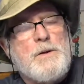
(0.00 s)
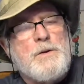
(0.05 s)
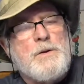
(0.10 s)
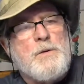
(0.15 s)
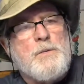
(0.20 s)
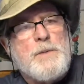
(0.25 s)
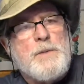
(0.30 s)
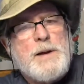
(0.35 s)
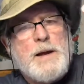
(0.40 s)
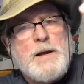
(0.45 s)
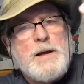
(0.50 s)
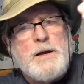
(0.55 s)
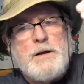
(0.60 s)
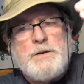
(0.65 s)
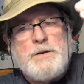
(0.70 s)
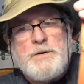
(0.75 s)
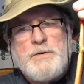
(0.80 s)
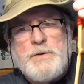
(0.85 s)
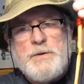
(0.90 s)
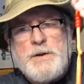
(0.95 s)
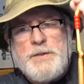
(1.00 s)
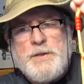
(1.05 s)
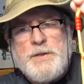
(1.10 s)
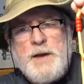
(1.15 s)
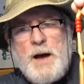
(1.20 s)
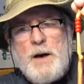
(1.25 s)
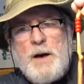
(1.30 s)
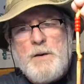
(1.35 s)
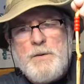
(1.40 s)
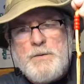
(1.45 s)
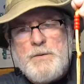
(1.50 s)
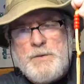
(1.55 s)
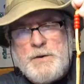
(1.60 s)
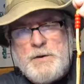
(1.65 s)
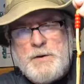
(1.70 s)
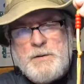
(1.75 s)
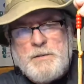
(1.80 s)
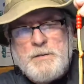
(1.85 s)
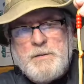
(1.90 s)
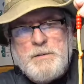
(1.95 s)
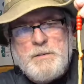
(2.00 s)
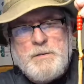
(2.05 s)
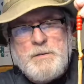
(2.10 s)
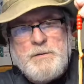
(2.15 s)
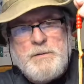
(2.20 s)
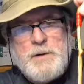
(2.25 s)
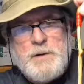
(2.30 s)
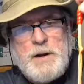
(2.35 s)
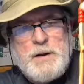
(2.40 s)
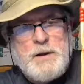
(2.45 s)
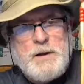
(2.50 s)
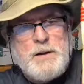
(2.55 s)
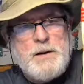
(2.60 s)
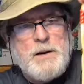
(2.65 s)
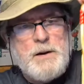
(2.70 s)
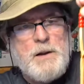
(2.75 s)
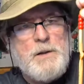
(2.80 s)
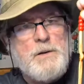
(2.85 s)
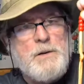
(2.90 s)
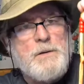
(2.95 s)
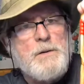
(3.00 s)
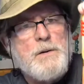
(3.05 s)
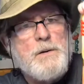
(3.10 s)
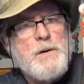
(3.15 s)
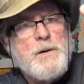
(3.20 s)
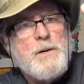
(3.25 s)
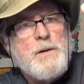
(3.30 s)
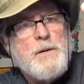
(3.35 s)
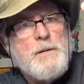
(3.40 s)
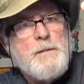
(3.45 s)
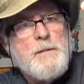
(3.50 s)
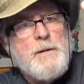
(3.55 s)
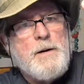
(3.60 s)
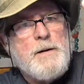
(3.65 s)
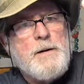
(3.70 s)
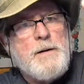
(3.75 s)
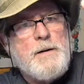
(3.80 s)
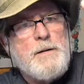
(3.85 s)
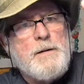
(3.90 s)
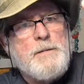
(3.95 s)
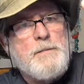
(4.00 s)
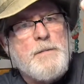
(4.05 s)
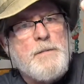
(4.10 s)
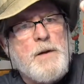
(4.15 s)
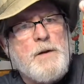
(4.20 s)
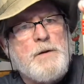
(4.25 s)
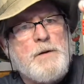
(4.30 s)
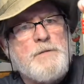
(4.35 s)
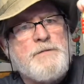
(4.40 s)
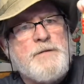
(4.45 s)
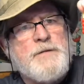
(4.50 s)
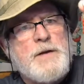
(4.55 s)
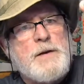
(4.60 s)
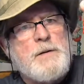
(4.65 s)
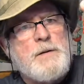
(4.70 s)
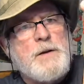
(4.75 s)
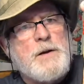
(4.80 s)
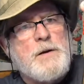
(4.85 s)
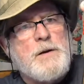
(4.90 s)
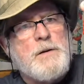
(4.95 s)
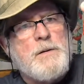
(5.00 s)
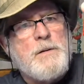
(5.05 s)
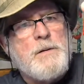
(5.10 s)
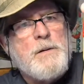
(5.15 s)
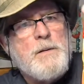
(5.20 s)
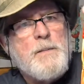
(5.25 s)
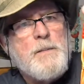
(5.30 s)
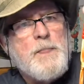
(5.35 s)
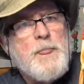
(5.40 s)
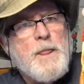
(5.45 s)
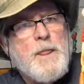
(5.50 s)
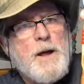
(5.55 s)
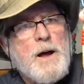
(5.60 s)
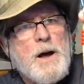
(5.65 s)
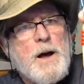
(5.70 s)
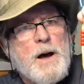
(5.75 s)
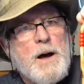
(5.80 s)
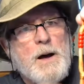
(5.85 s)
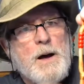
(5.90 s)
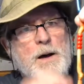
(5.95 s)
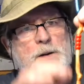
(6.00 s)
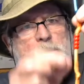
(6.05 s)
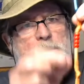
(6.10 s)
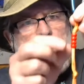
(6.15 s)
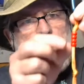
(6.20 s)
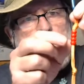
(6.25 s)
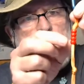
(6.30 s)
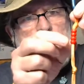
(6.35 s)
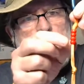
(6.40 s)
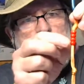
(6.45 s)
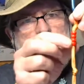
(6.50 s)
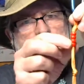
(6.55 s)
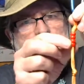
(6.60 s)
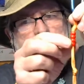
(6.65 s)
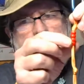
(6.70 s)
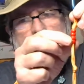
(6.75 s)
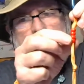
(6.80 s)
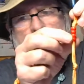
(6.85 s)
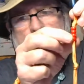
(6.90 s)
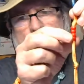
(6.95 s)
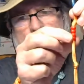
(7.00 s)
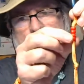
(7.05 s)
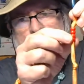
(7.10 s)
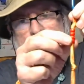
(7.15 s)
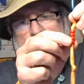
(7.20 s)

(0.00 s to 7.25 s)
So when I get to 1,000, when I get another 100 feet in, I take one of these top